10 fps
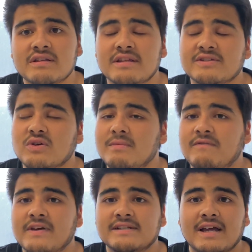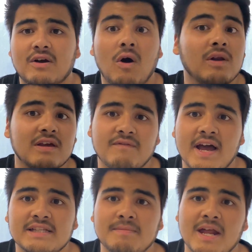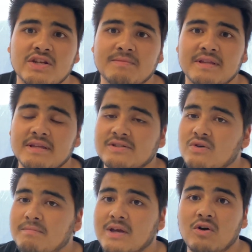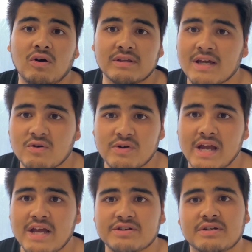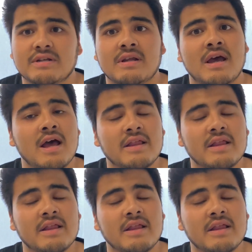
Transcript: This could be things like OnlyFans management. This could be content creation.